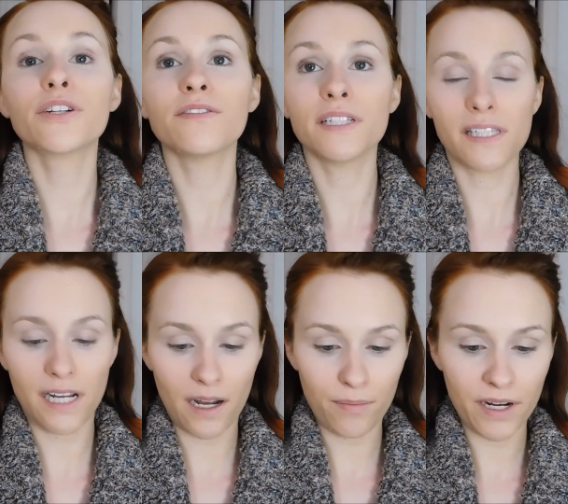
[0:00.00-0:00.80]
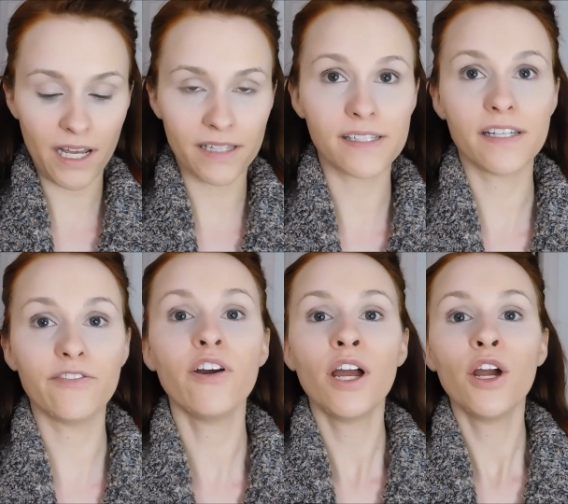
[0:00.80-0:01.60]
nervous and
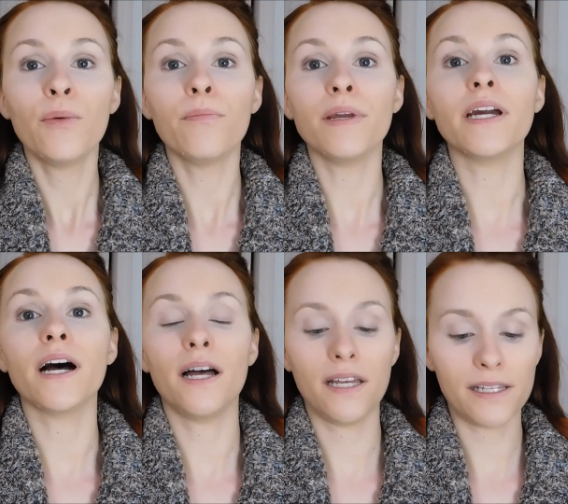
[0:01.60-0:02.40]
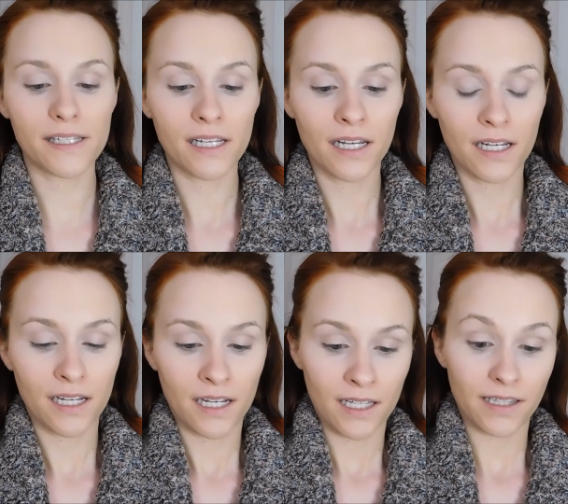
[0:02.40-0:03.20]
apprehensive because,
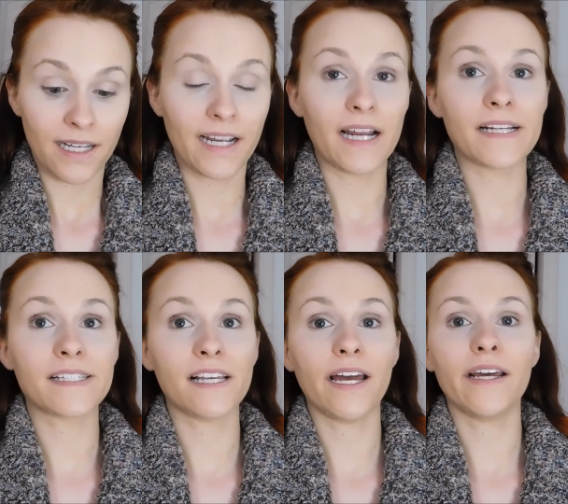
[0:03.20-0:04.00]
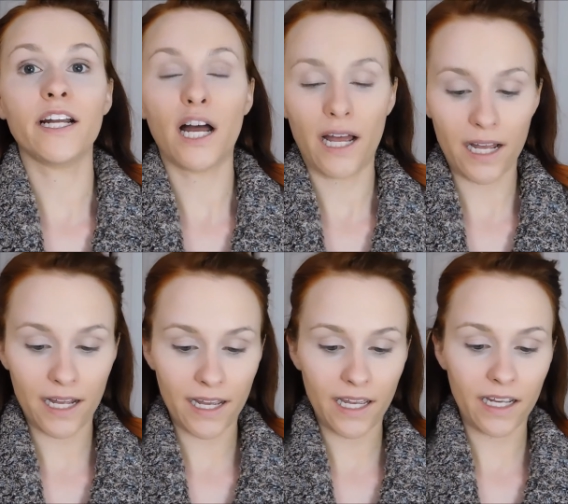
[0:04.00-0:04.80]
like I said,
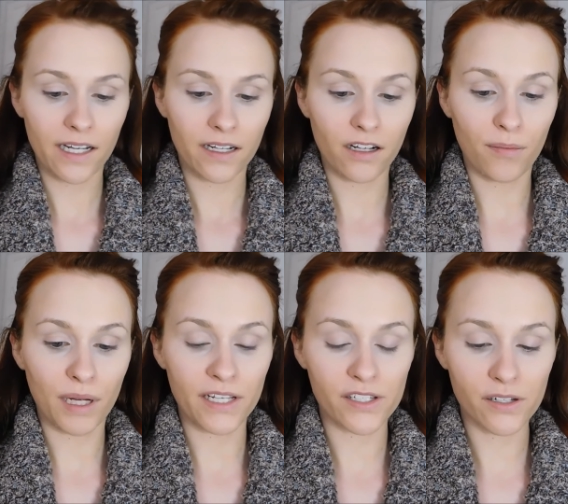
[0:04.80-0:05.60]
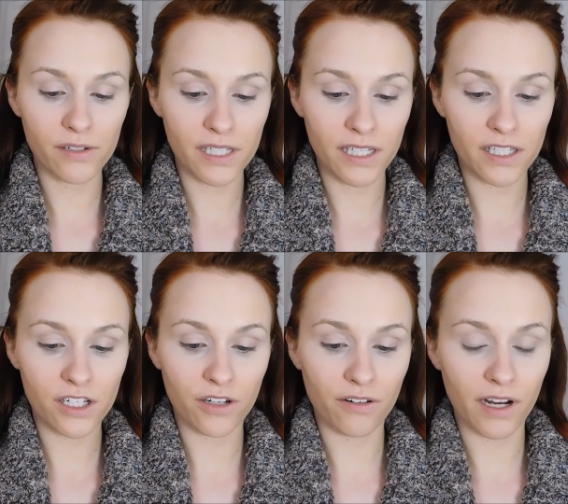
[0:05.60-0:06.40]
I got my associate's
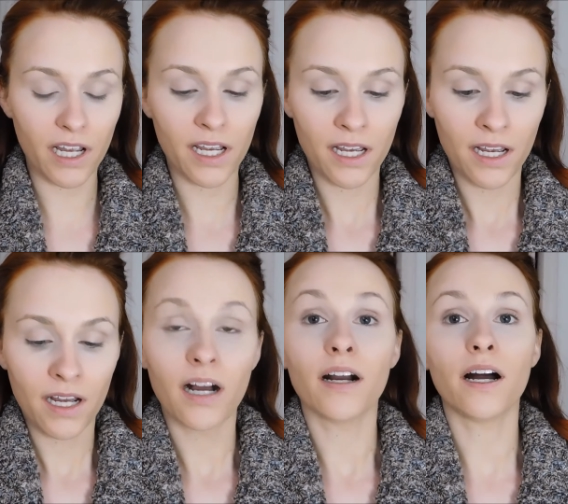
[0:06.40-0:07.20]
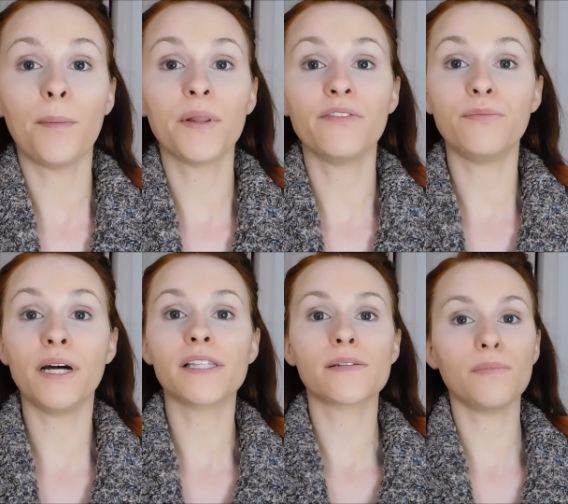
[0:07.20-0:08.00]
degree a couple of
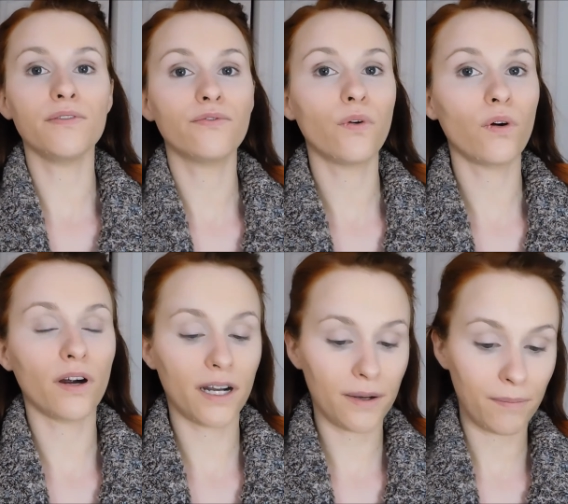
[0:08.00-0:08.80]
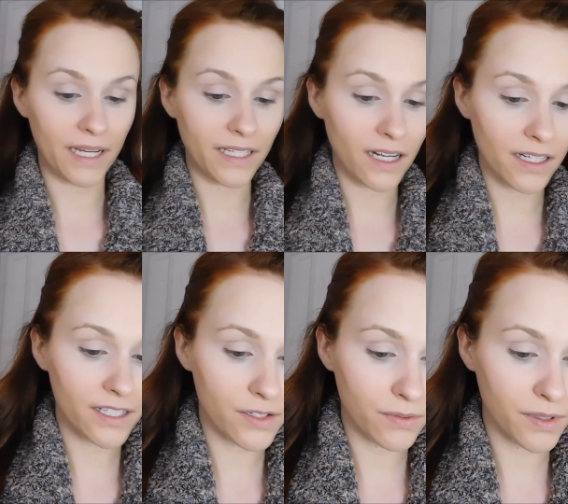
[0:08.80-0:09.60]
months before my
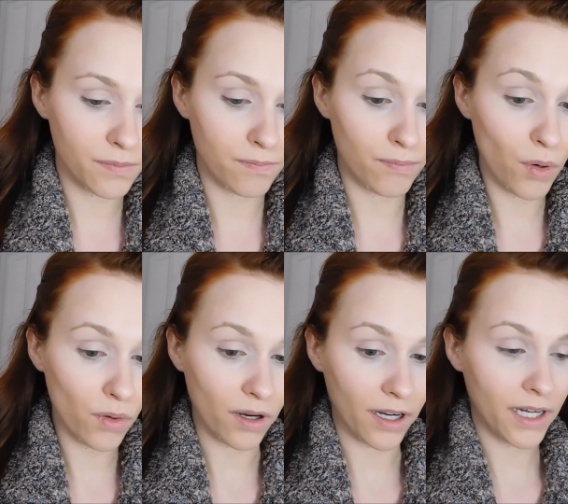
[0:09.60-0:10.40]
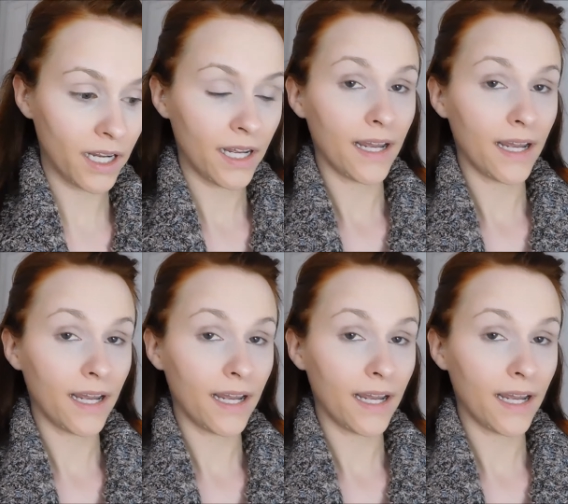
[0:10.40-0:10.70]
youngest was born,